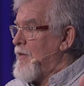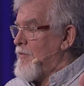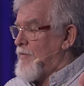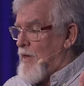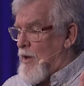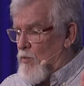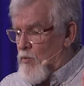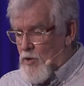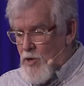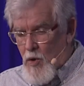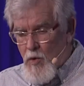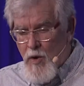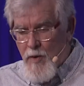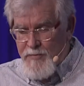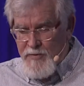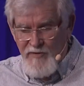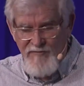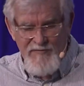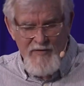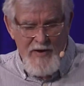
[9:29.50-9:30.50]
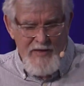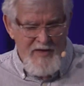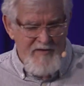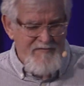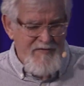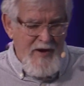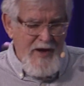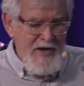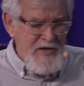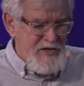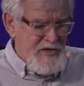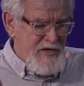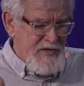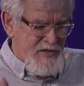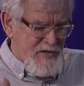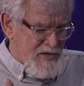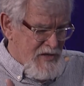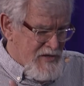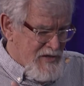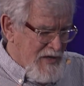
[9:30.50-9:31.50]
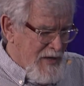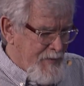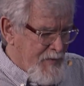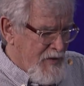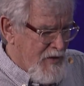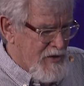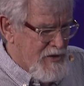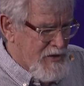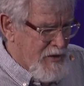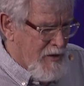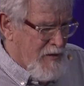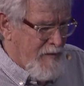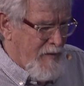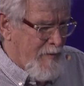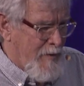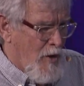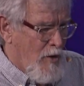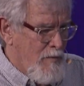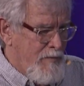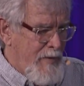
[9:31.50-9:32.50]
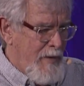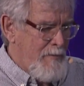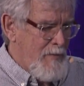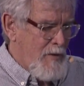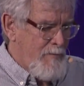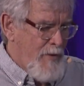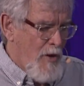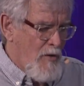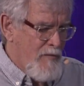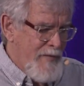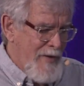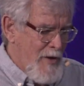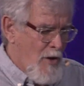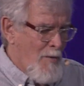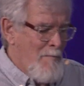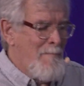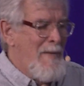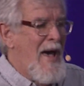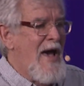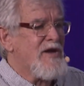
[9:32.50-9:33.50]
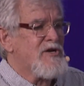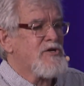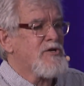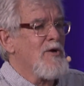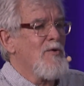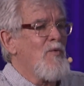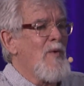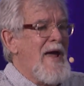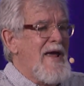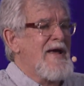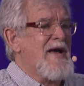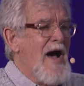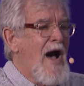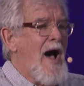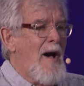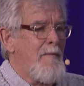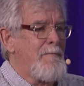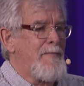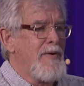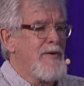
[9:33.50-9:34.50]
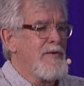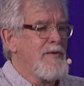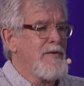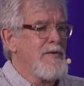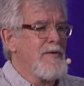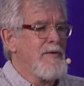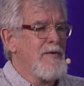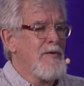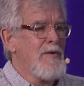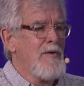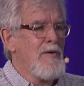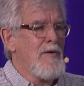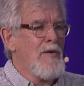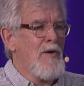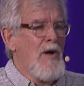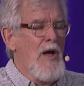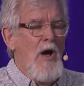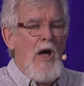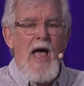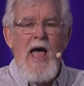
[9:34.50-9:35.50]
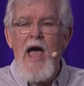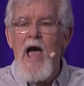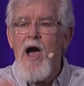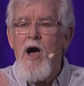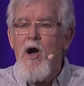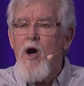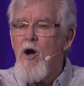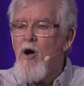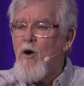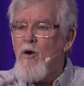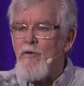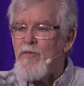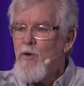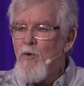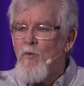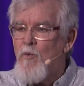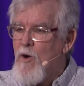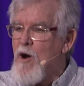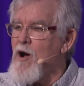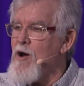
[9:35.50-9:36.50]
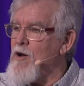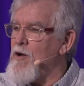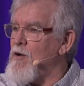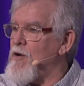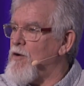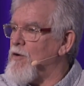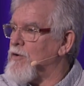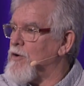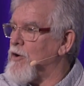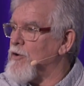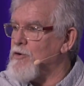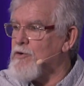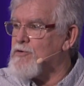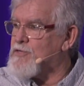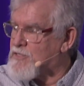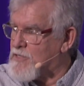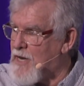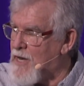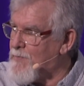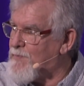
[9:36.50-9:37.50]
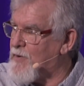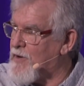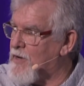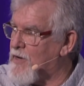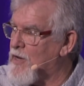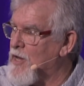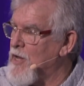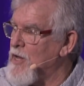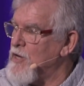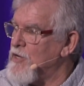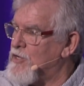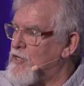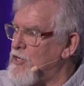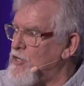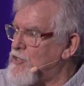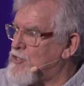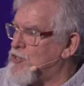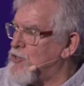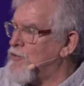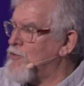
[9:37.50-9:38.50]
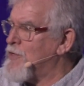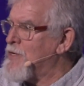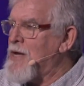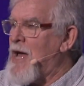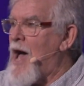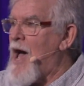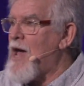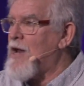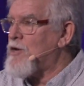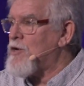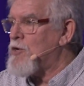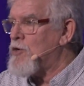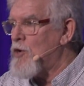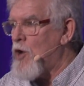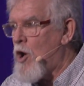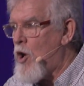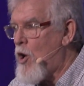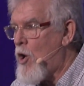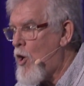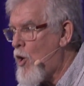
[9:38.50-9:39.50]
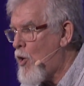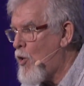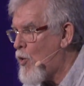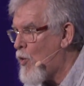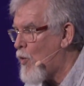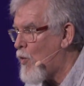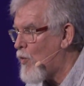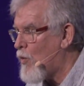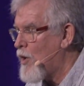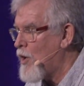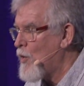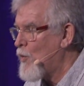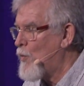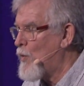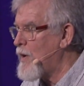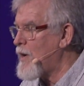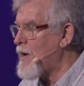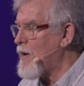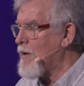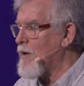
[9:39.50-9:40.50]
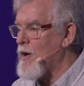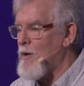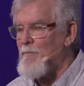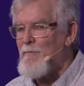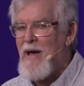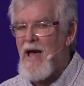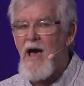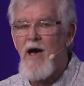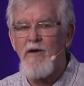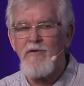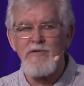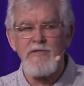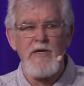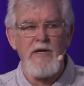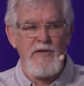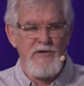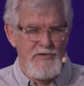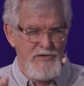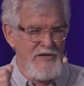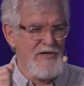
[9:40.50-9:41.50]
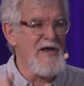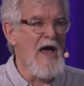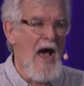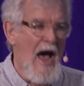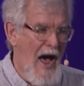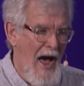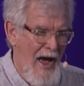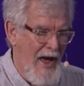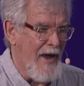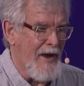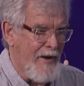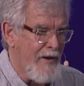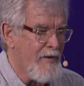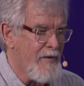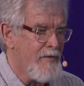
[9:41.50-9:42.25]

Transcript: They go up to find, they find Jesus asleep in the stern of the, go, the, the boat, and they go, Master, wake up! How in the world are you sleeping? Did you not know we are about to die.